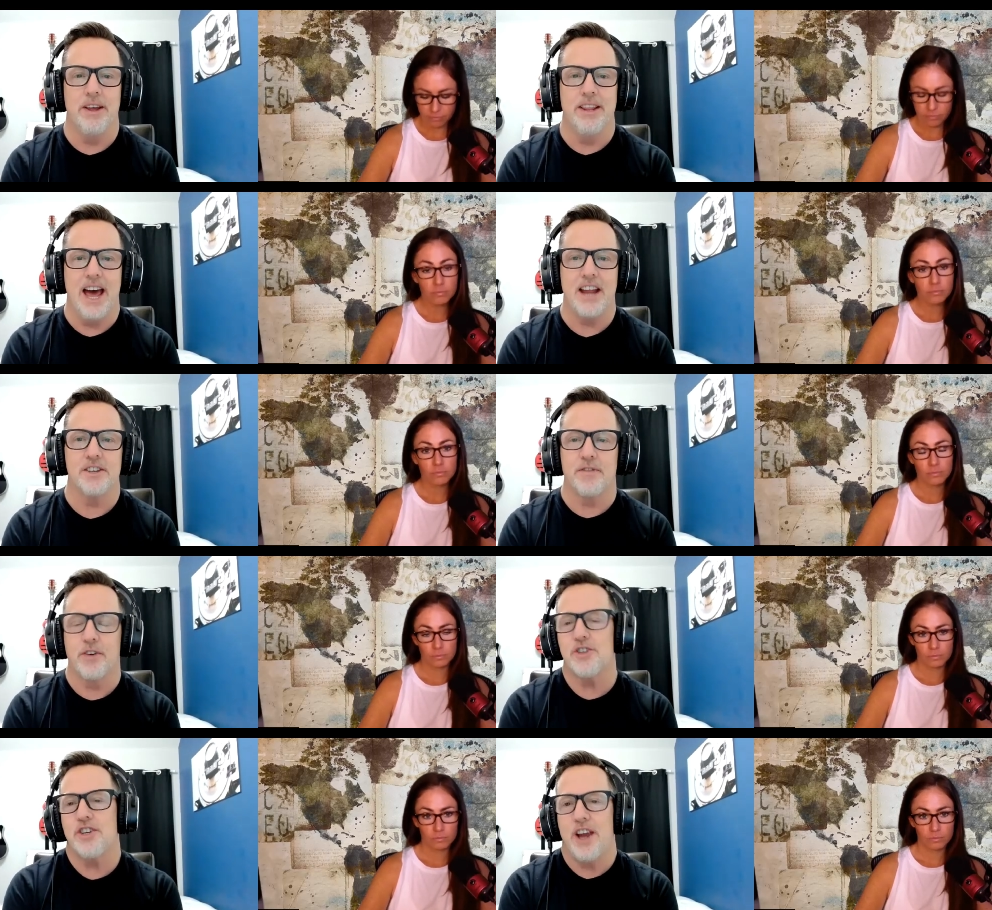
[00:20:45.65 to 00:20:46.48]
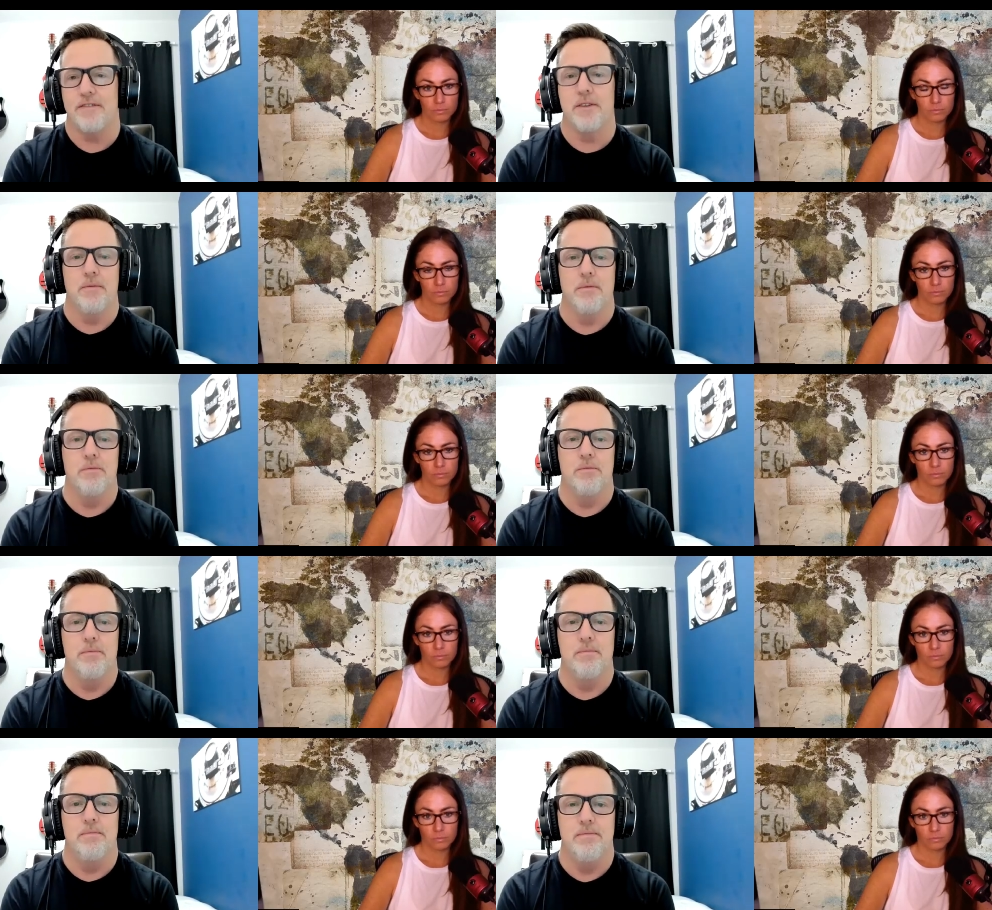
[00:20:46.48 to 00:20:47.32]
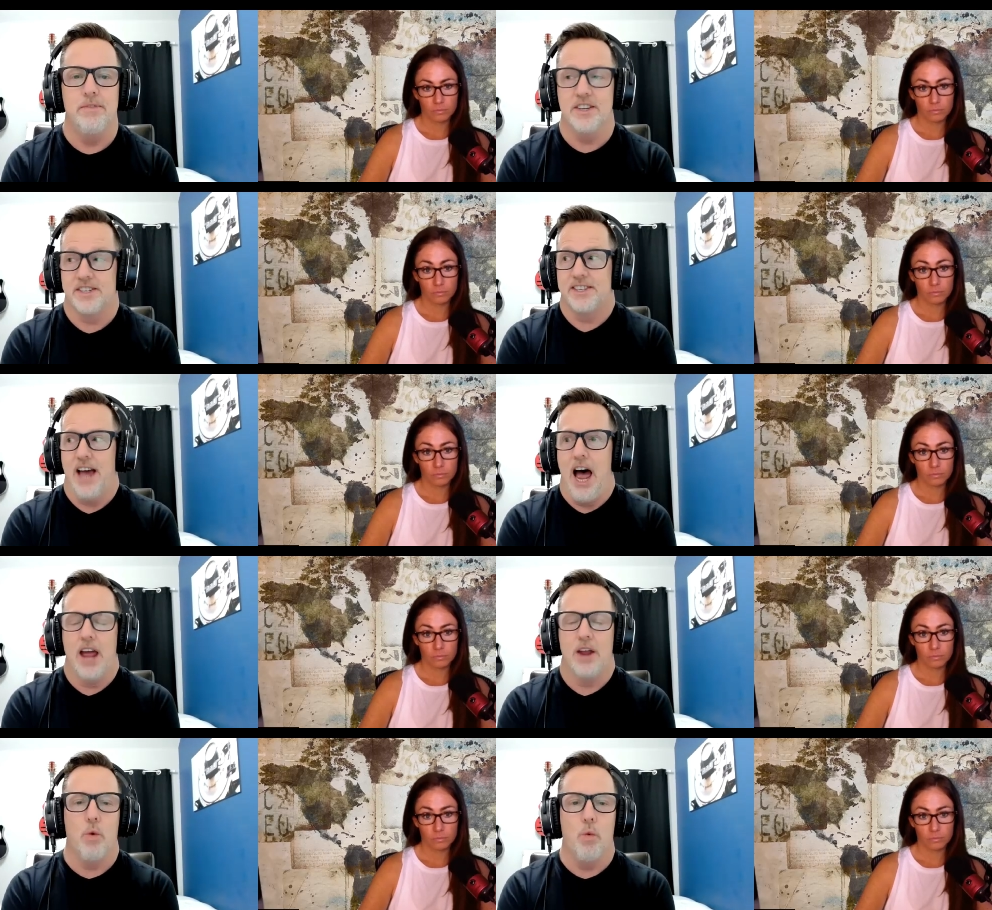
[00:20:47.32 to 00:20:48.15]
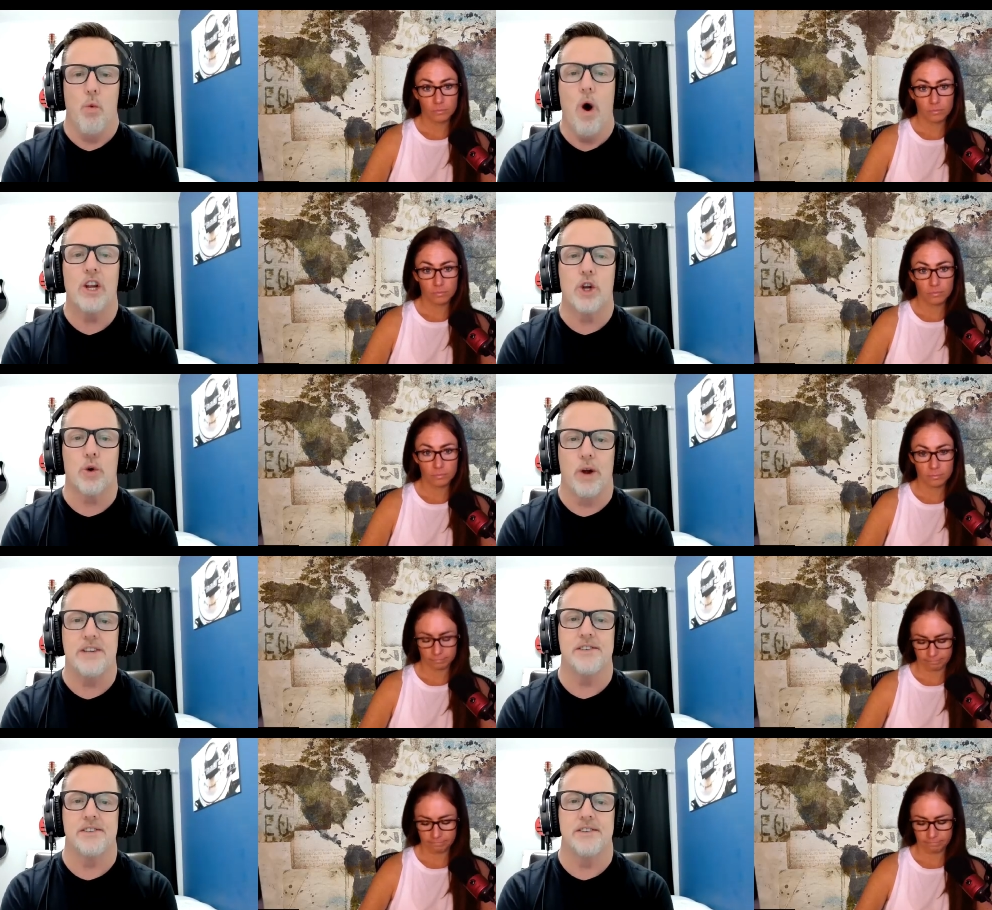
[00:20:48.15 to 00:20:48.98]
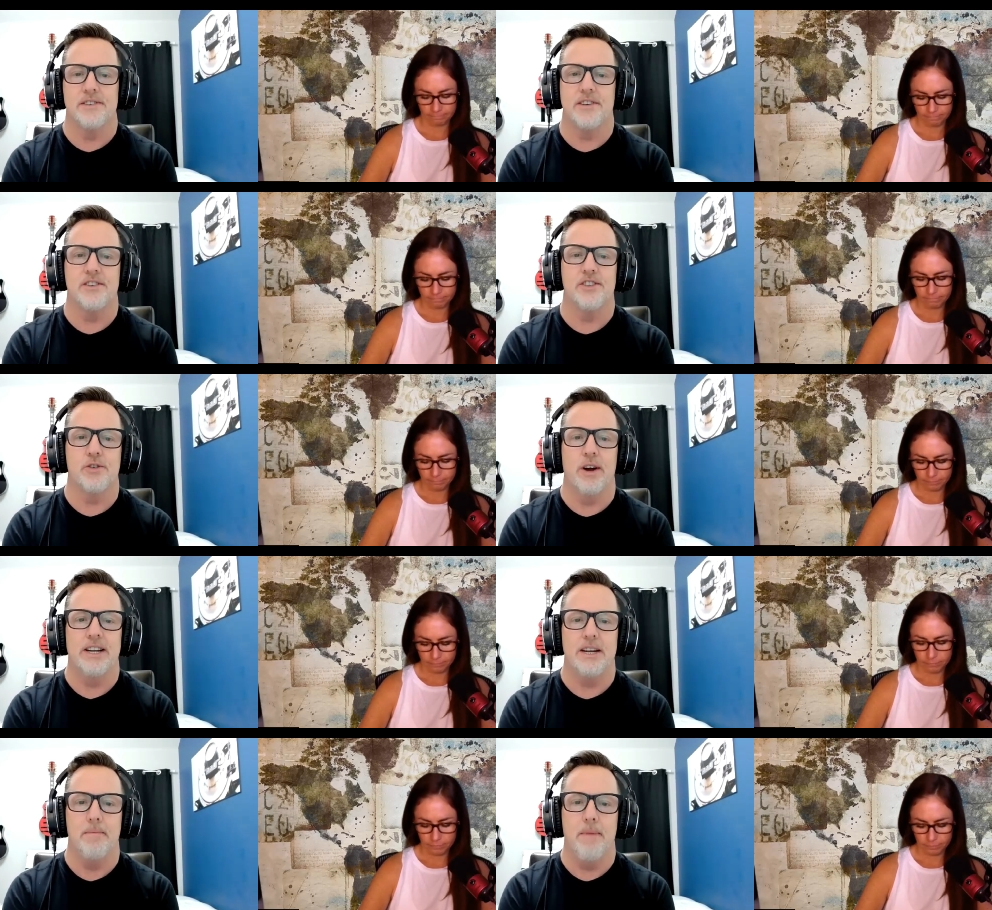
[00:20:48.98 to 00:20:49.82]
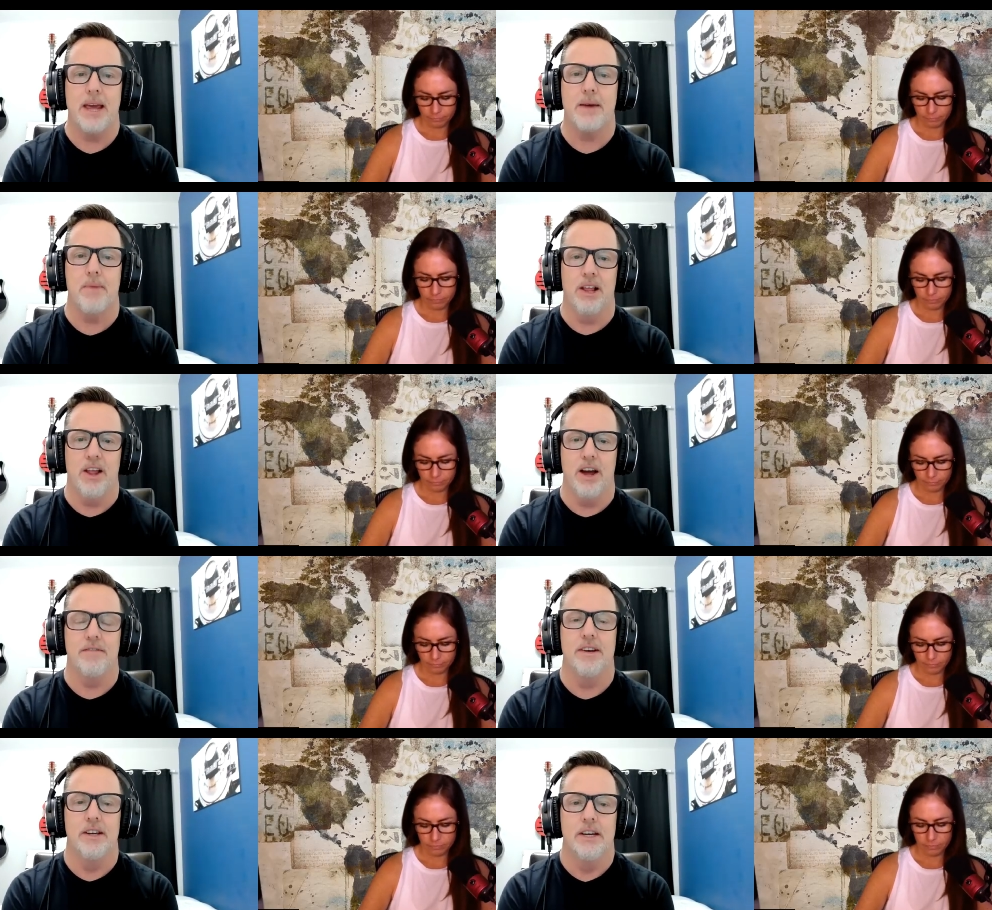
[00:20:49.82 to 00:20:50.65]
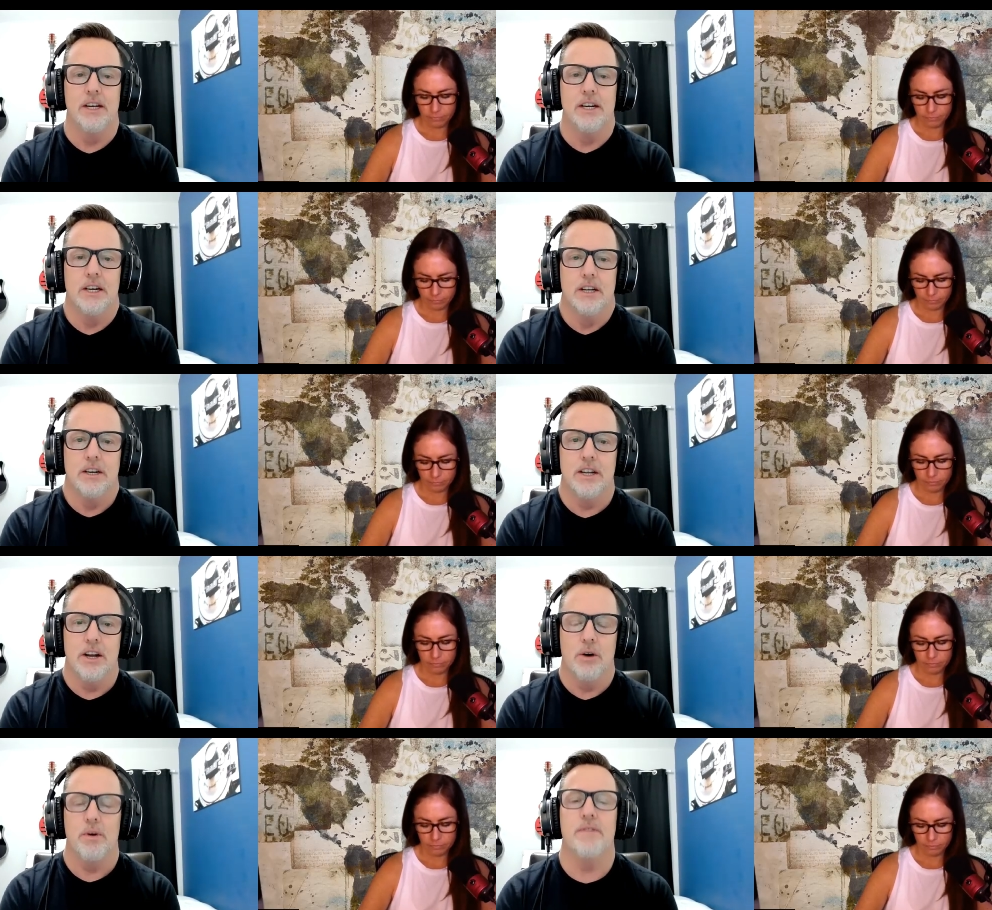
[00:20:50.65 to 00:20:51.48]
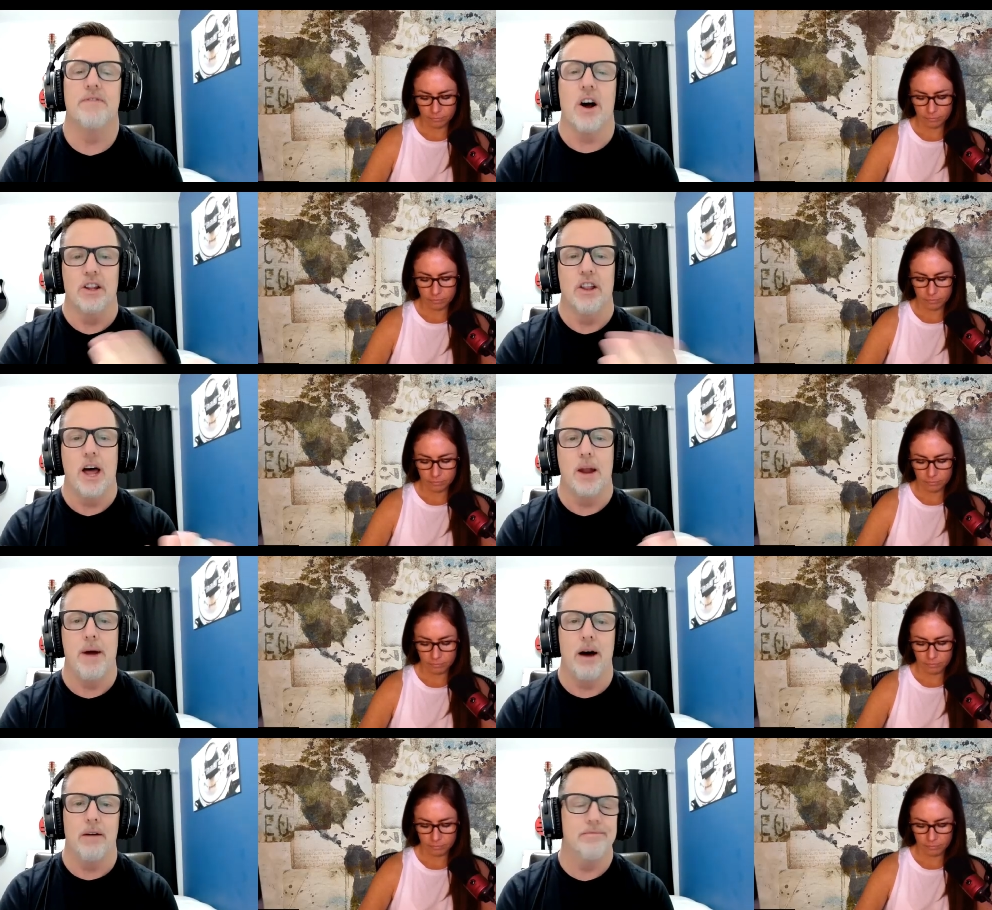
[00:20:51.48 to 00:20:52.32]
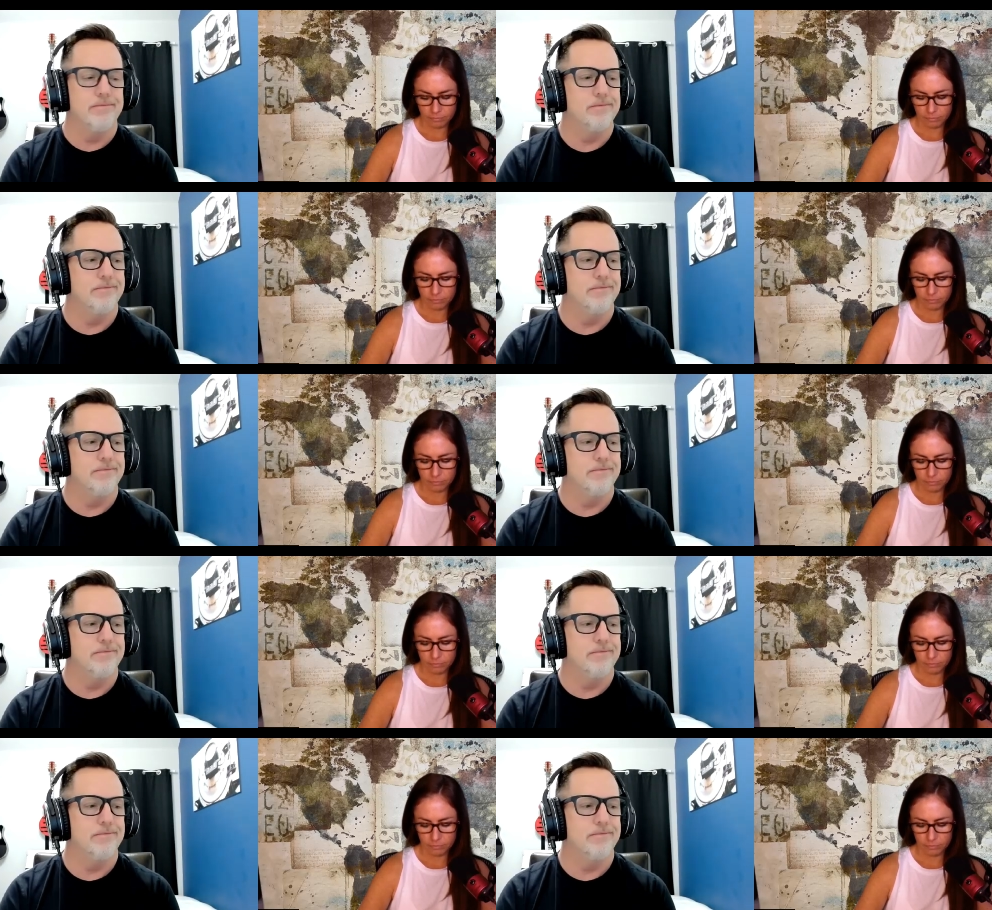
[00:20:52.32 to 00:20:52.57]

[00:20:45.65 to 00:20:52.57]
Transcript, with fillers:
Speaker 1: And that is, first, you have to decide what courageous decisions do I need to make in my life? You know, we've talked a lot about